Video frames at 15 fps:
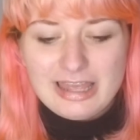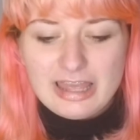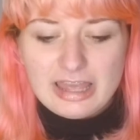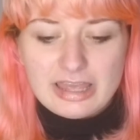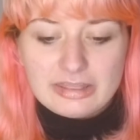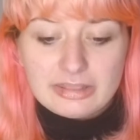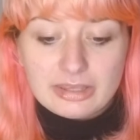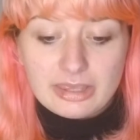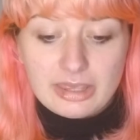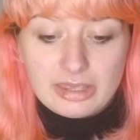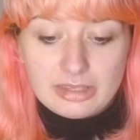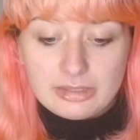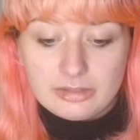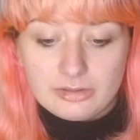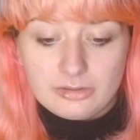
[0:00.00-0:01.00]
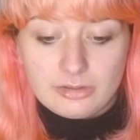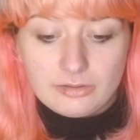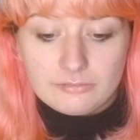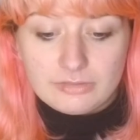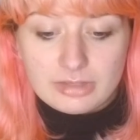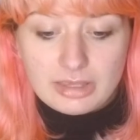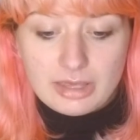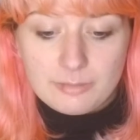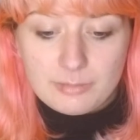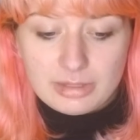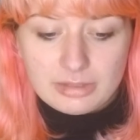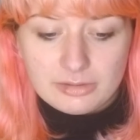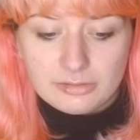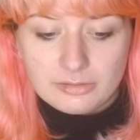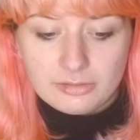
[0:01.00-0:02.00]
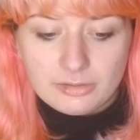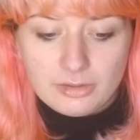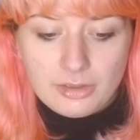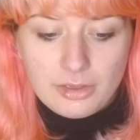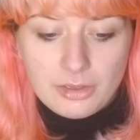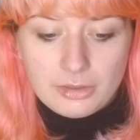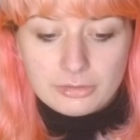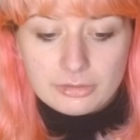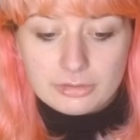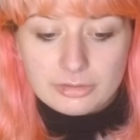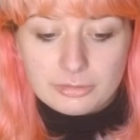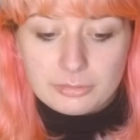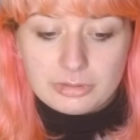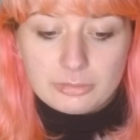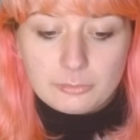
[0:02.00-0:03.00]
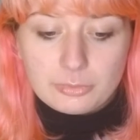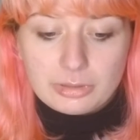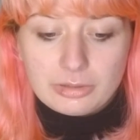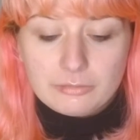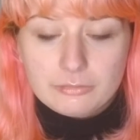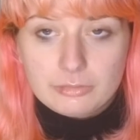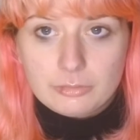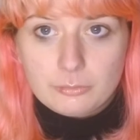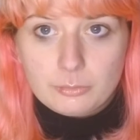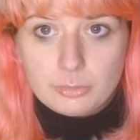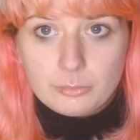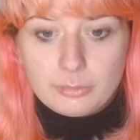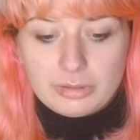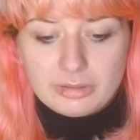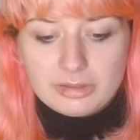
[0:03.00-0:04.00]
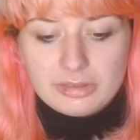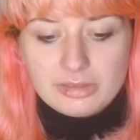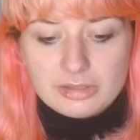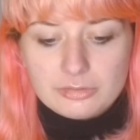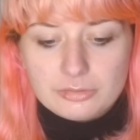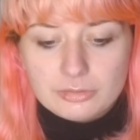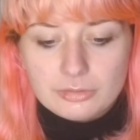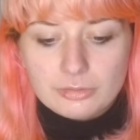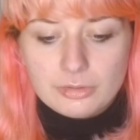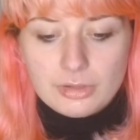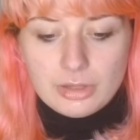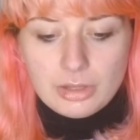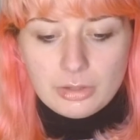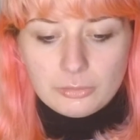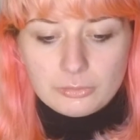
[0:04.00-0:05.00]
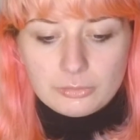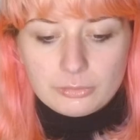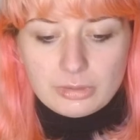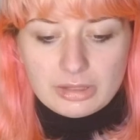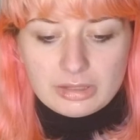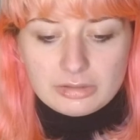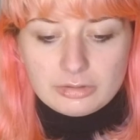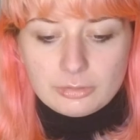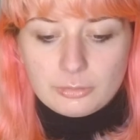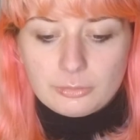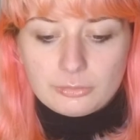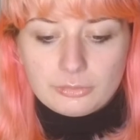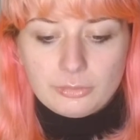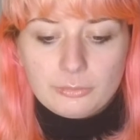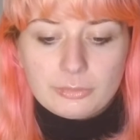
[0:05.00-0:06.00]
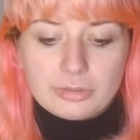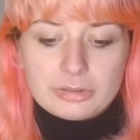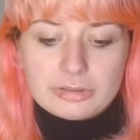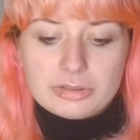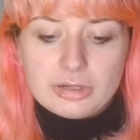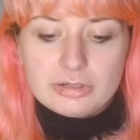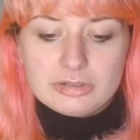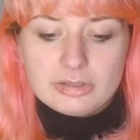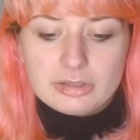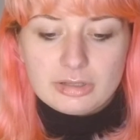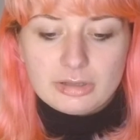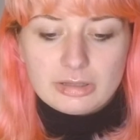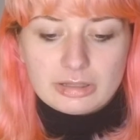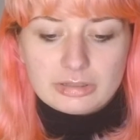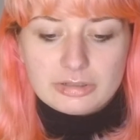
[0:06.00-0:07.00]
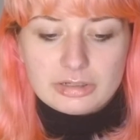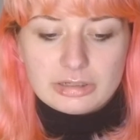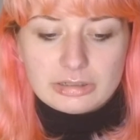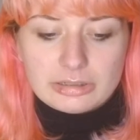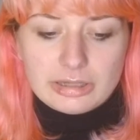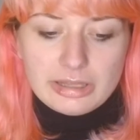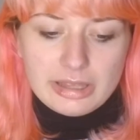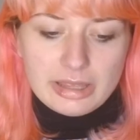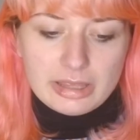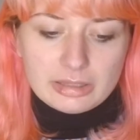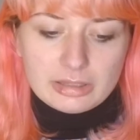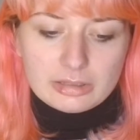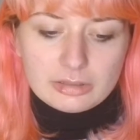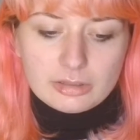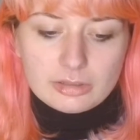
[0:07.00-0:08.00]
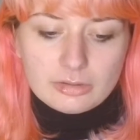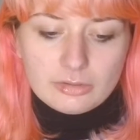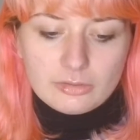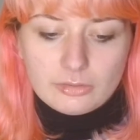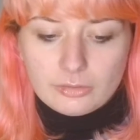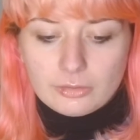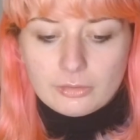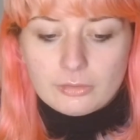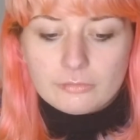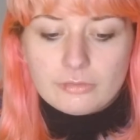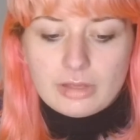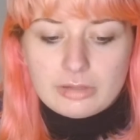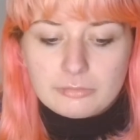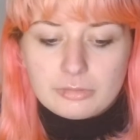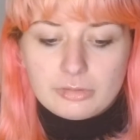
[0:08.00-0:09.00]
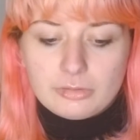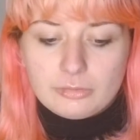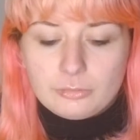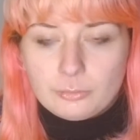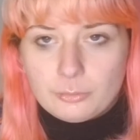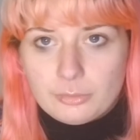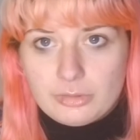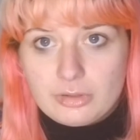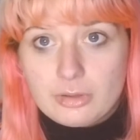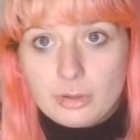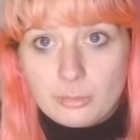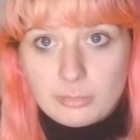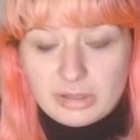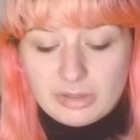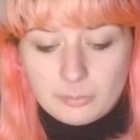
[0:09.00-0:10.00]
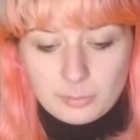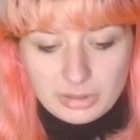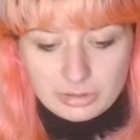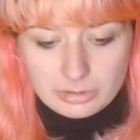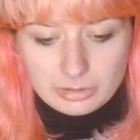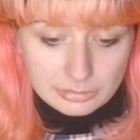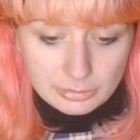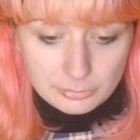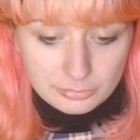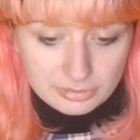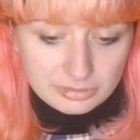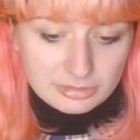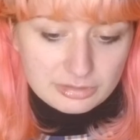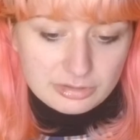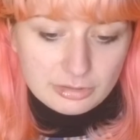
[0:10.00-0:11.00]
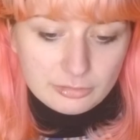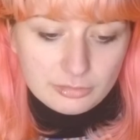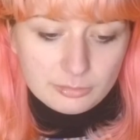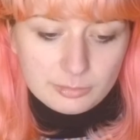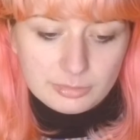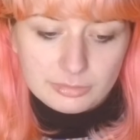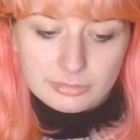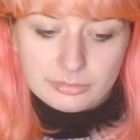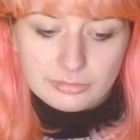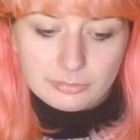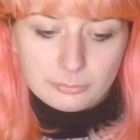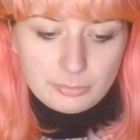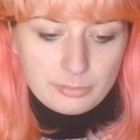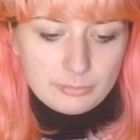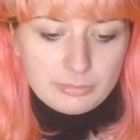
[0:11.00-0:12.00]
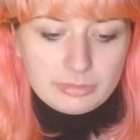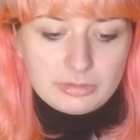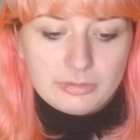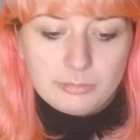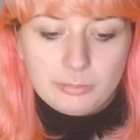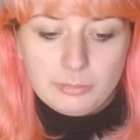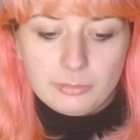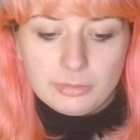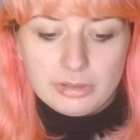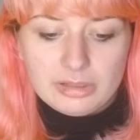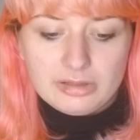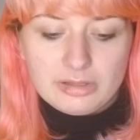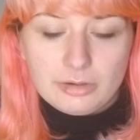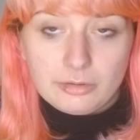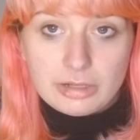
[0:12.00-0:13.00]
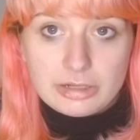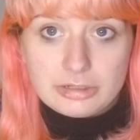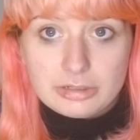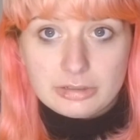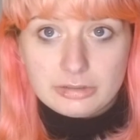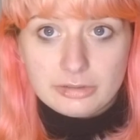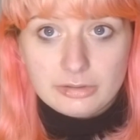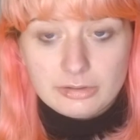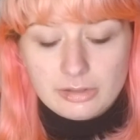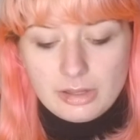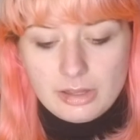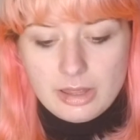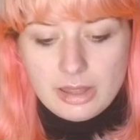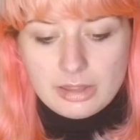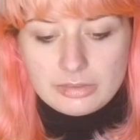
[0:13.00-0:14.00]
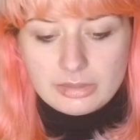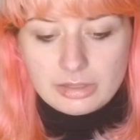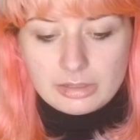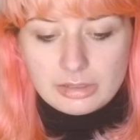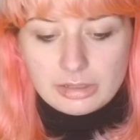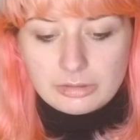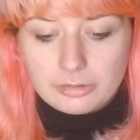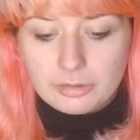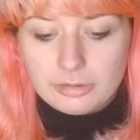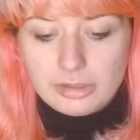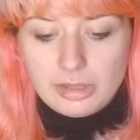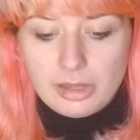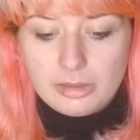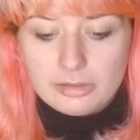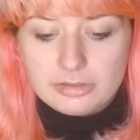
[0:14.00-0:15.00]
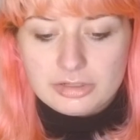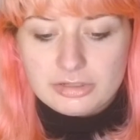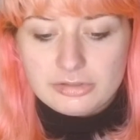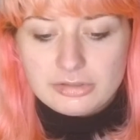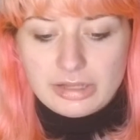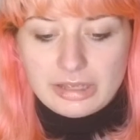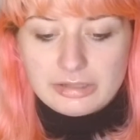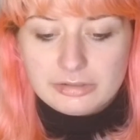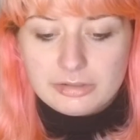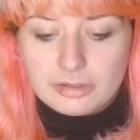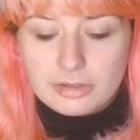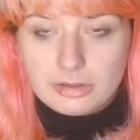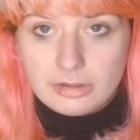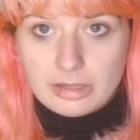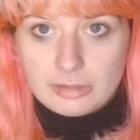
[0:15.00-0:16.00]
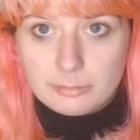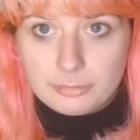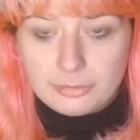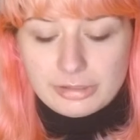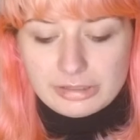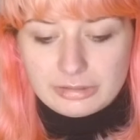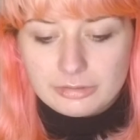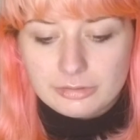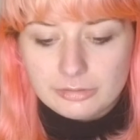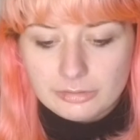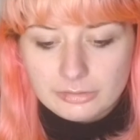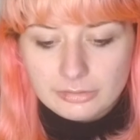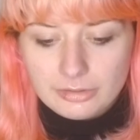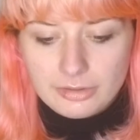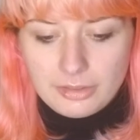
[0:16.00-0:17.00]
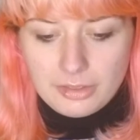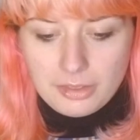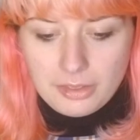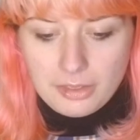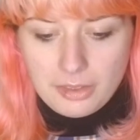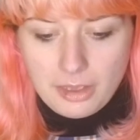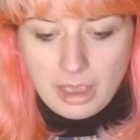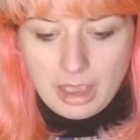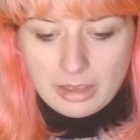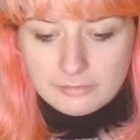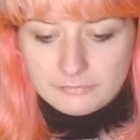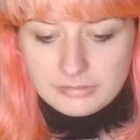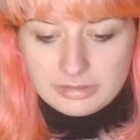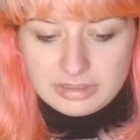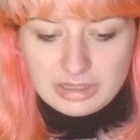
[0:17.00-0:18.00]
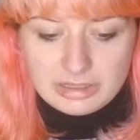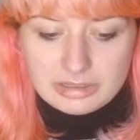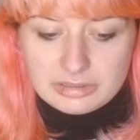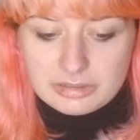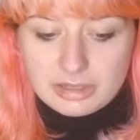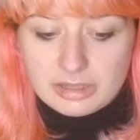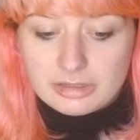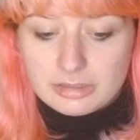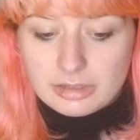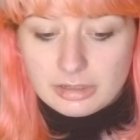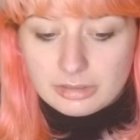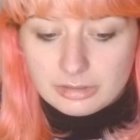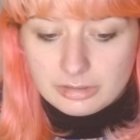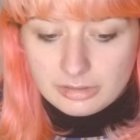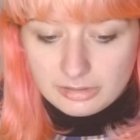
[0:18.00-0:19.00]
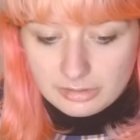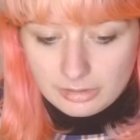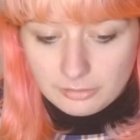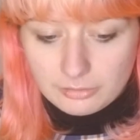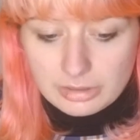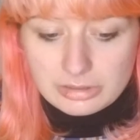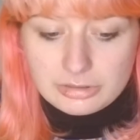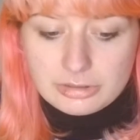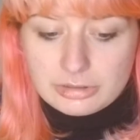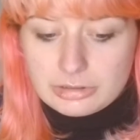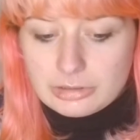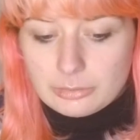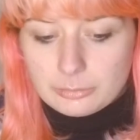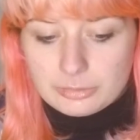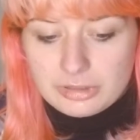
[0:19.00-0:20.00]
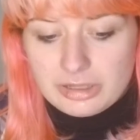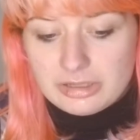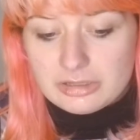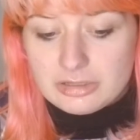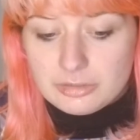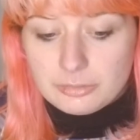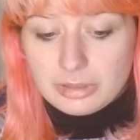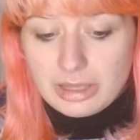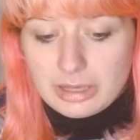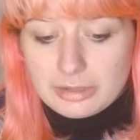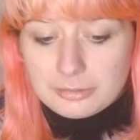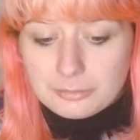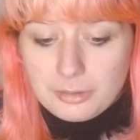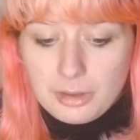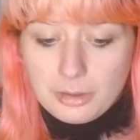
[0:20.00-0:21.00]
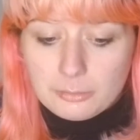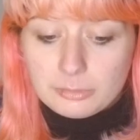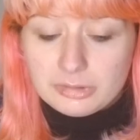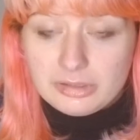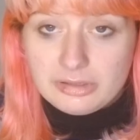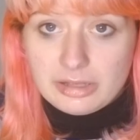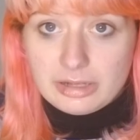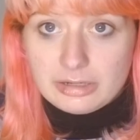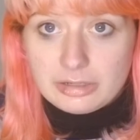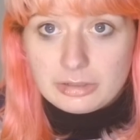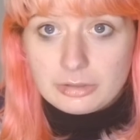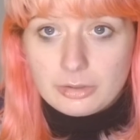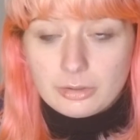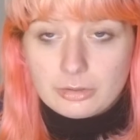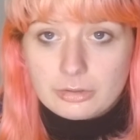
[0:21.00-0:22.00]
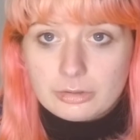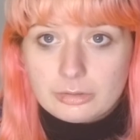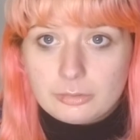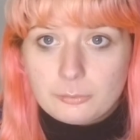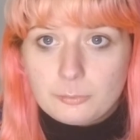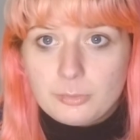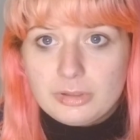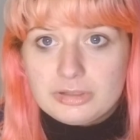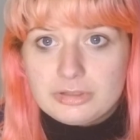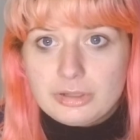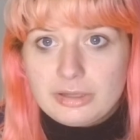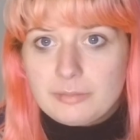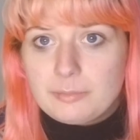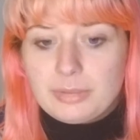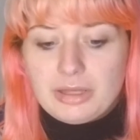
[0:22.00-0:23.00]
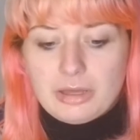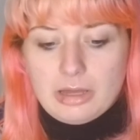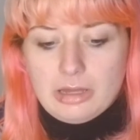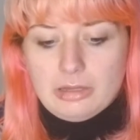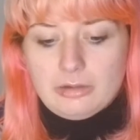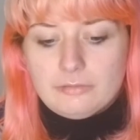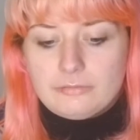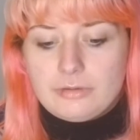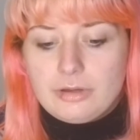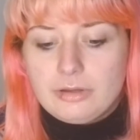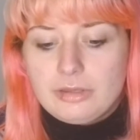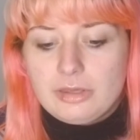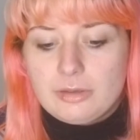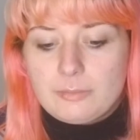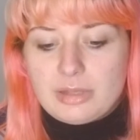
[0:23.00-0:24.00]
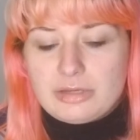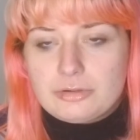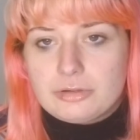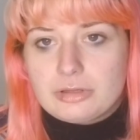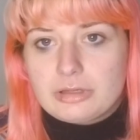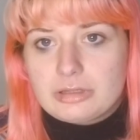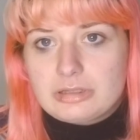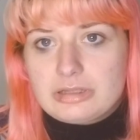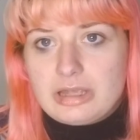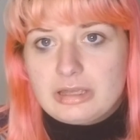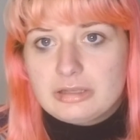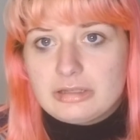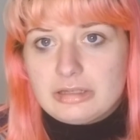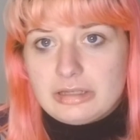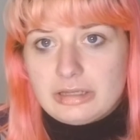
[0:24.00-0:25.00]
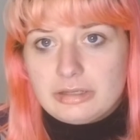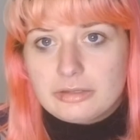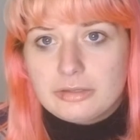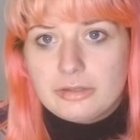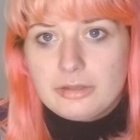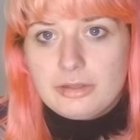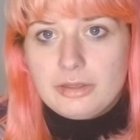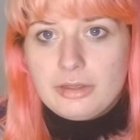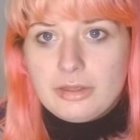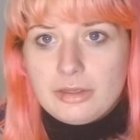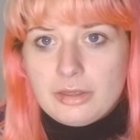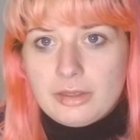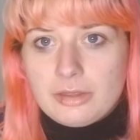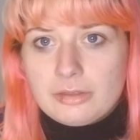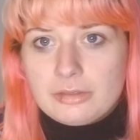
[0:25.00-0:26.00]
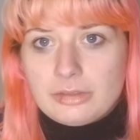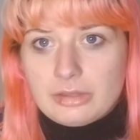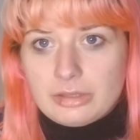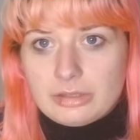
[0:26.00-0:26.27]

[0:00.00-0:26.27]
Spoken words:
In the case of the chemists, they're doing the work for the Wawel Cathedral so that those who are in charge of the collection can conserve and restore the garments better. Using the chasubles, we will explore considerations that an archaeologist and the collaborators have to take into consideration or take into account while deciding on what type of archaeometric technique they